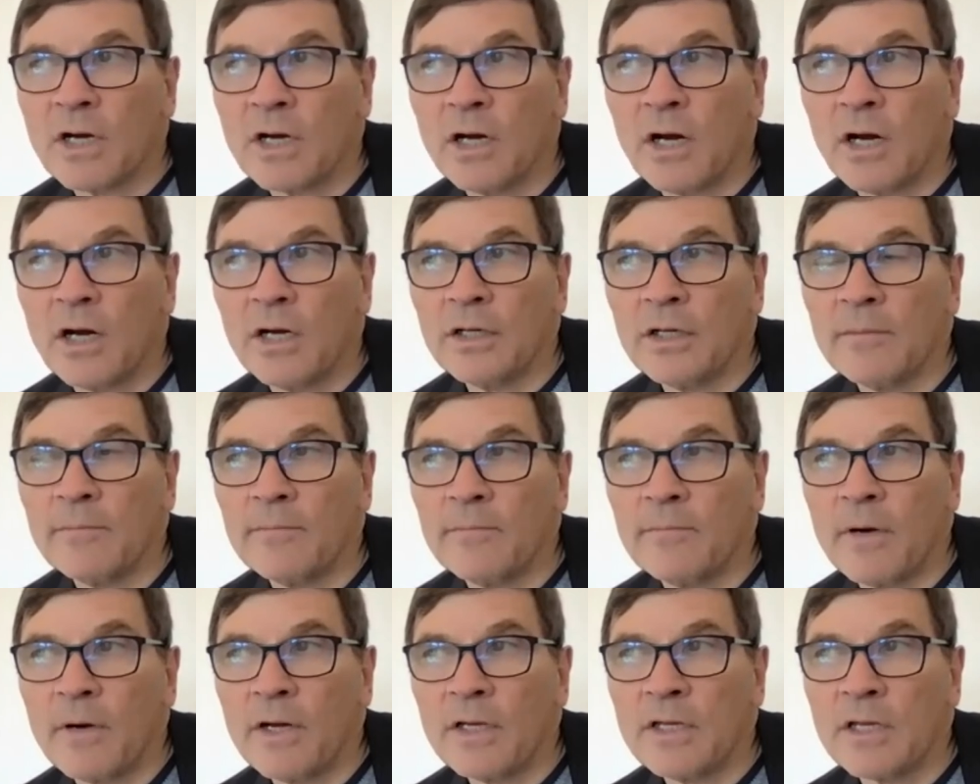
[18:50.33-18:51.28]
I, I
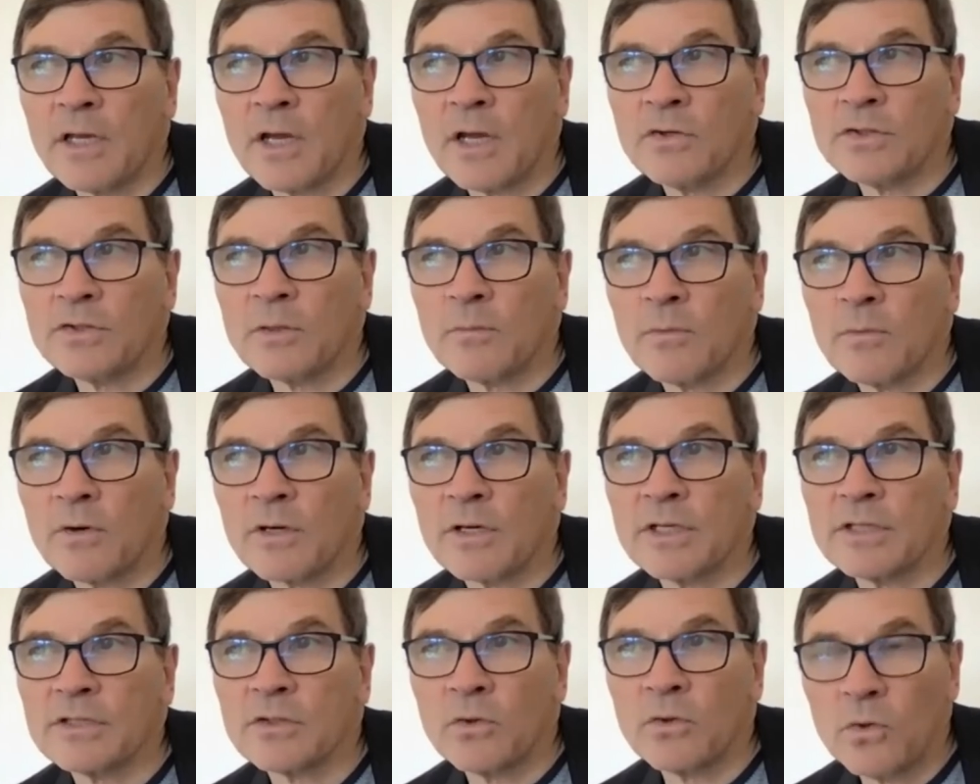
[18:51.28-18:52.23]
my coaching work
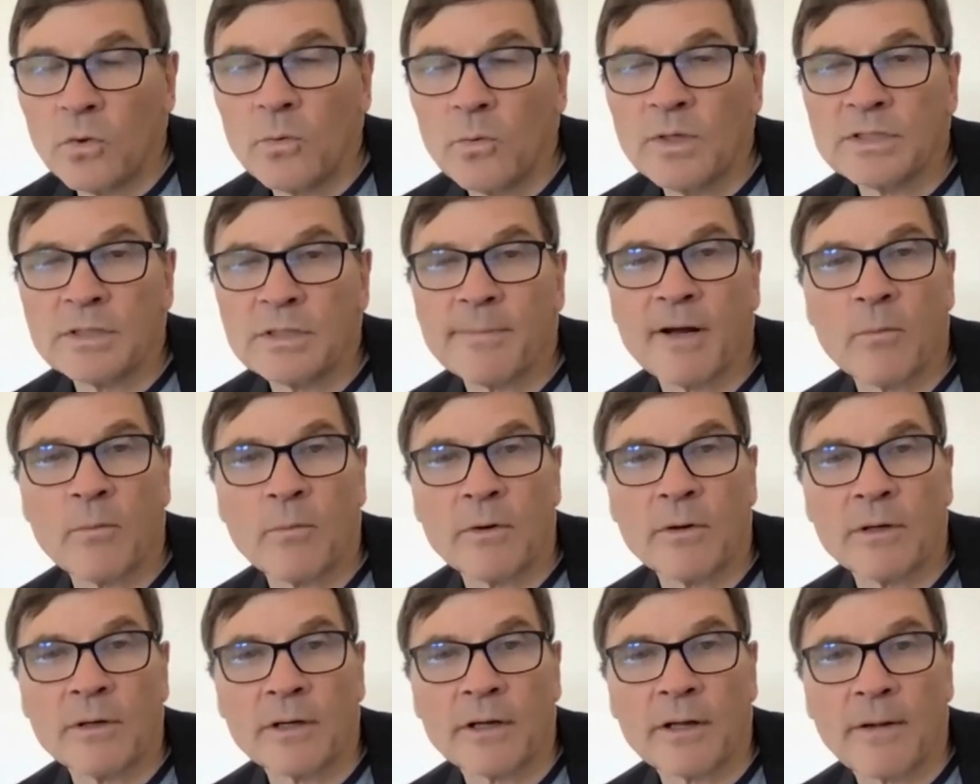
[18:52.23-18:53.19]
is always about
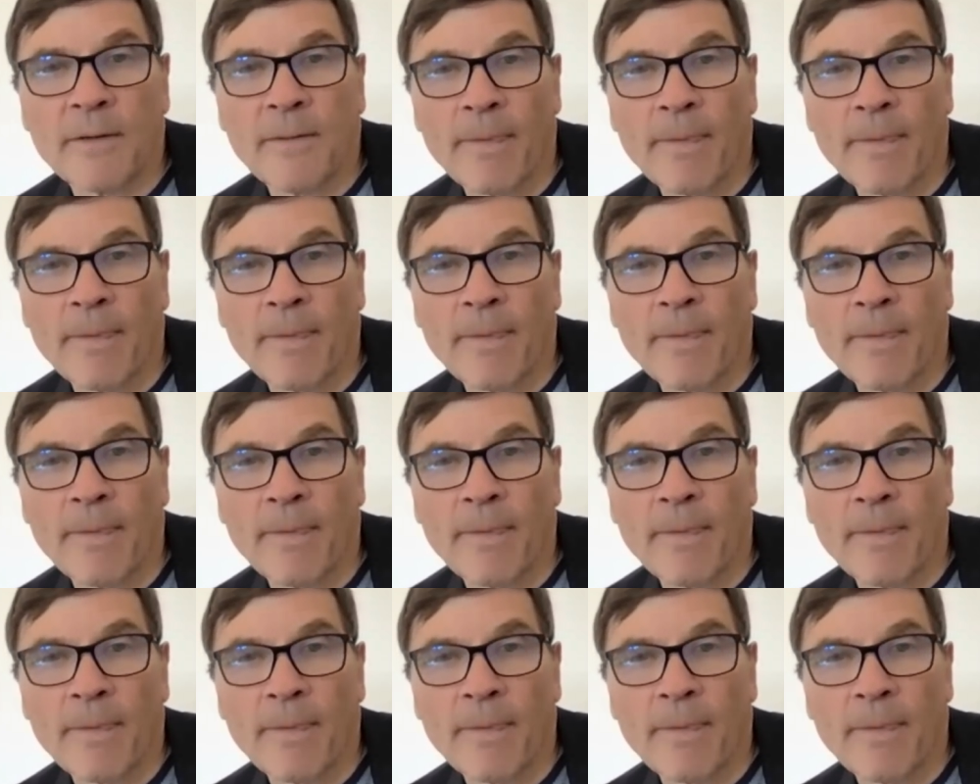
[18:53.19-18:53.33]
work,